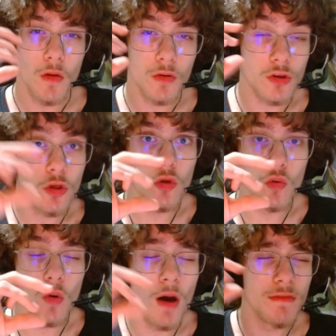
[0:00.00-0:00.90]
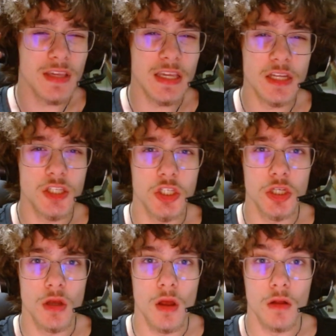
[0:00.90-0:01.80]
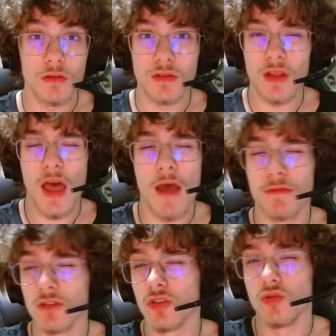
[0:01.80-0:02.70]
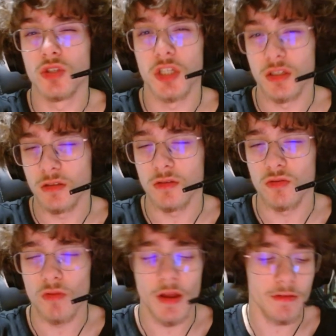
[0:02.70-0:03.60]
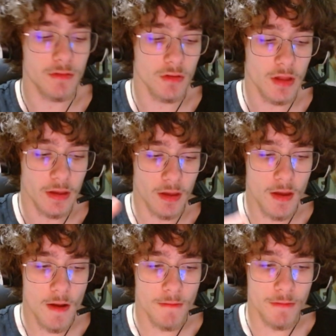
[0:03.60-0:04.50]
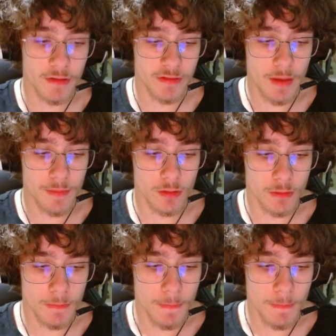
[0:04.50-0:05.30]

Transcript: 2 of each evolution, right? So like, for example,